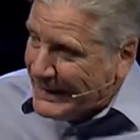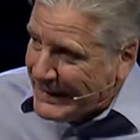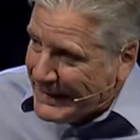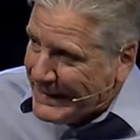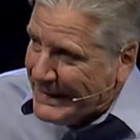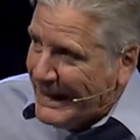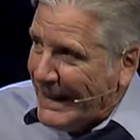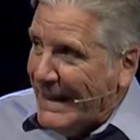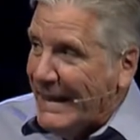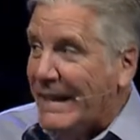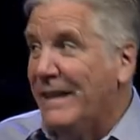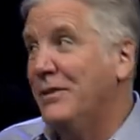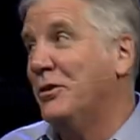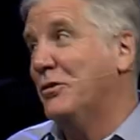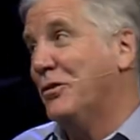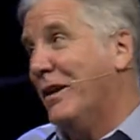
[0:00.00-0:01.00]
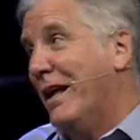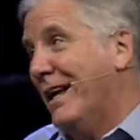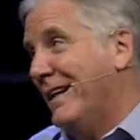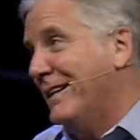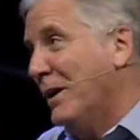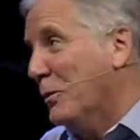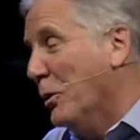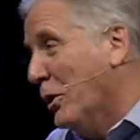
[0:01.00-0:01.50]
They didn't eat the snake.
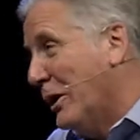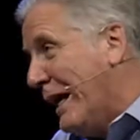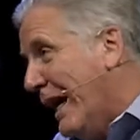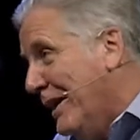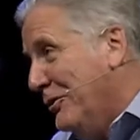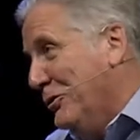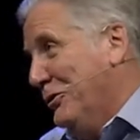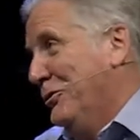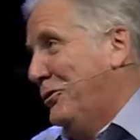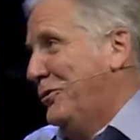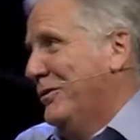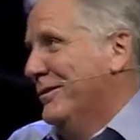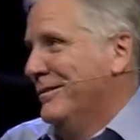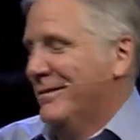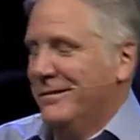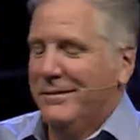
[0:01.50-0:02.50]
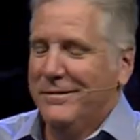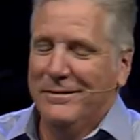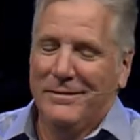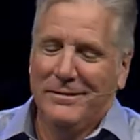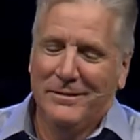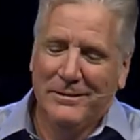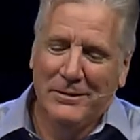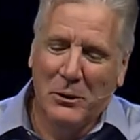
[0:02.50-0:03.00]
They weren't Cajuns.
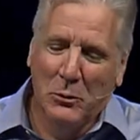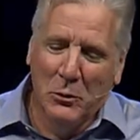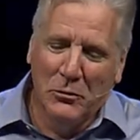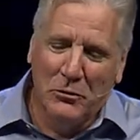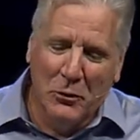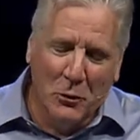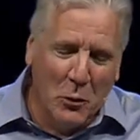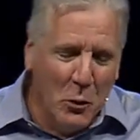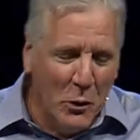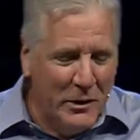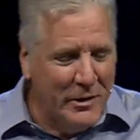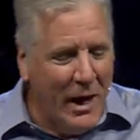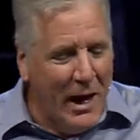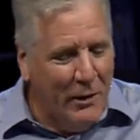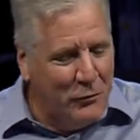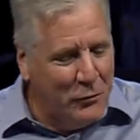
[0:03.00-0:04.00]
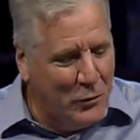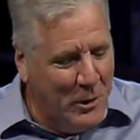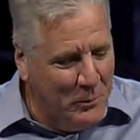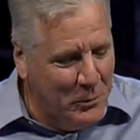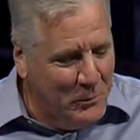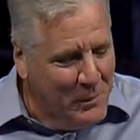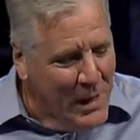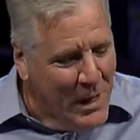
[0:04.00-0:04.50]
So we're still going to have
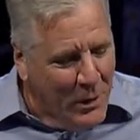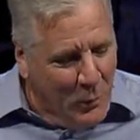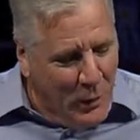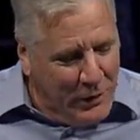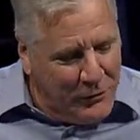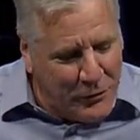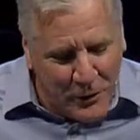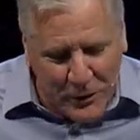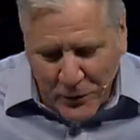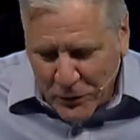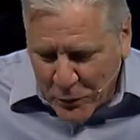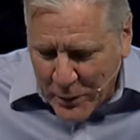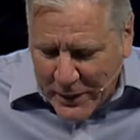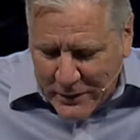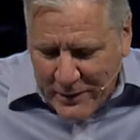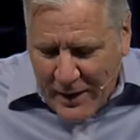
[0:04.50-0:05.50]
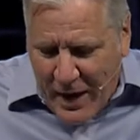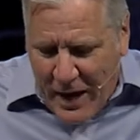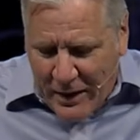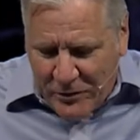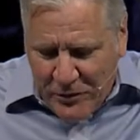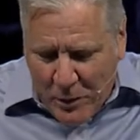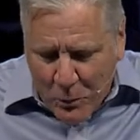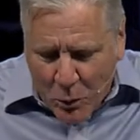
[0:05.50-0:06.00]
trouble. Well, let's look at the three
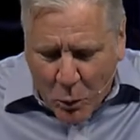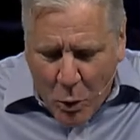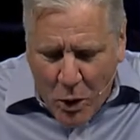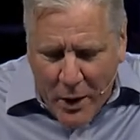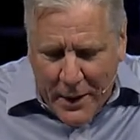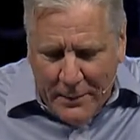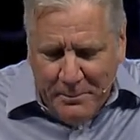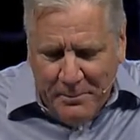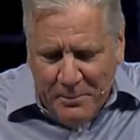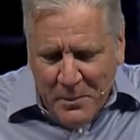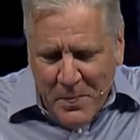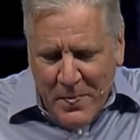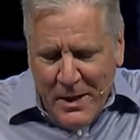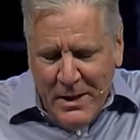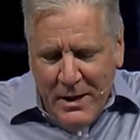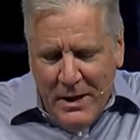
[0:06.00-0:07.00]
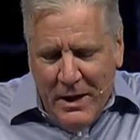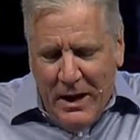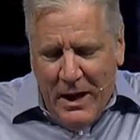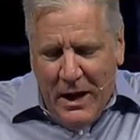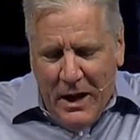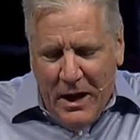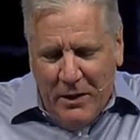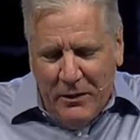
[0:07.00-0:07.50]
attacks. Number one,
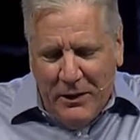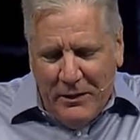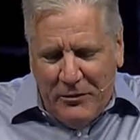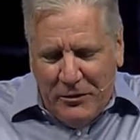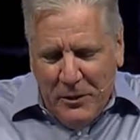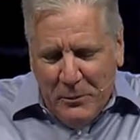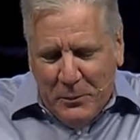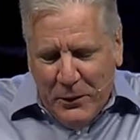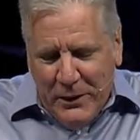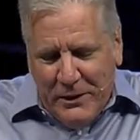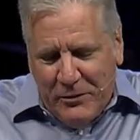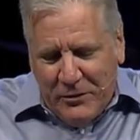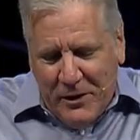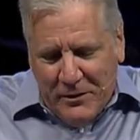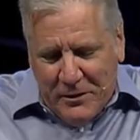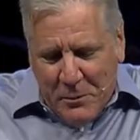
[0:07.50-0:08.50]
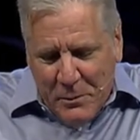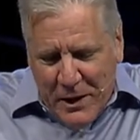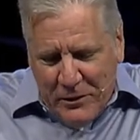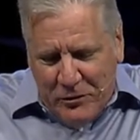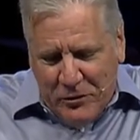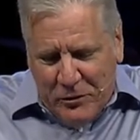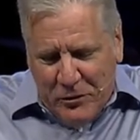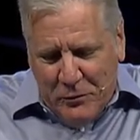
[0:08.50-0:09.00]
they simply sent the
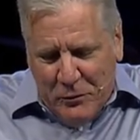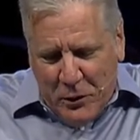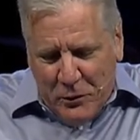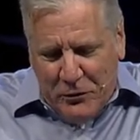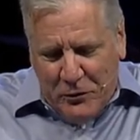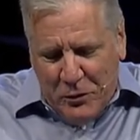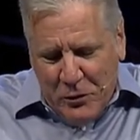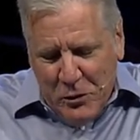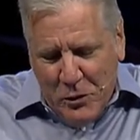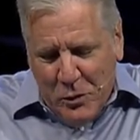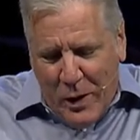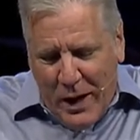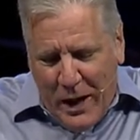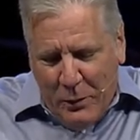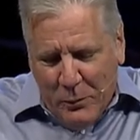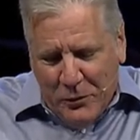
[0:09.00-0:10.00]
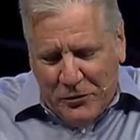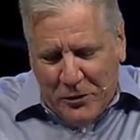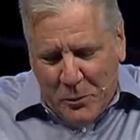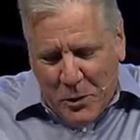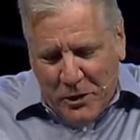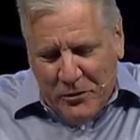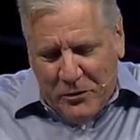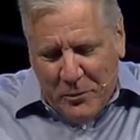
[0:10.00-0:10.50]
message in verse 2. I would
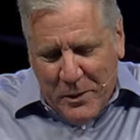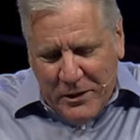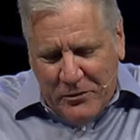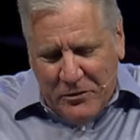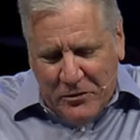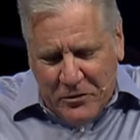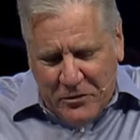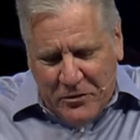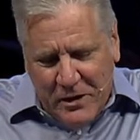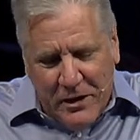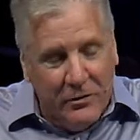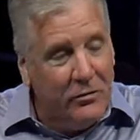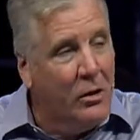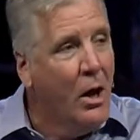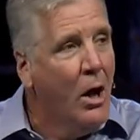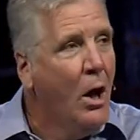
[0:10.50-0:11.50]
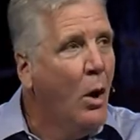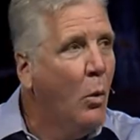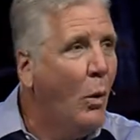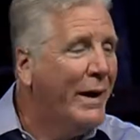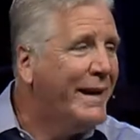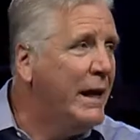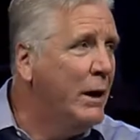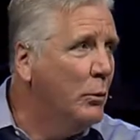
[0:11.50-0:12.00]
summarize the message as this: why
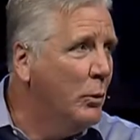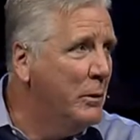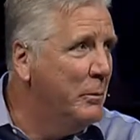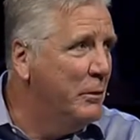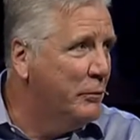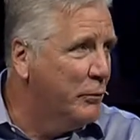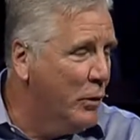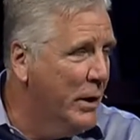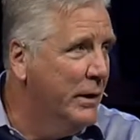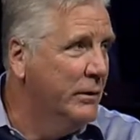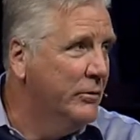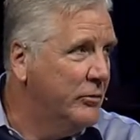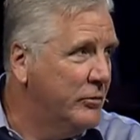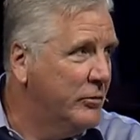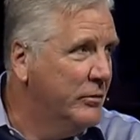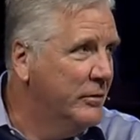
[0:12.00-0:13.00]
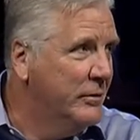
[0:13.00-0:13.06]
can't we be friends?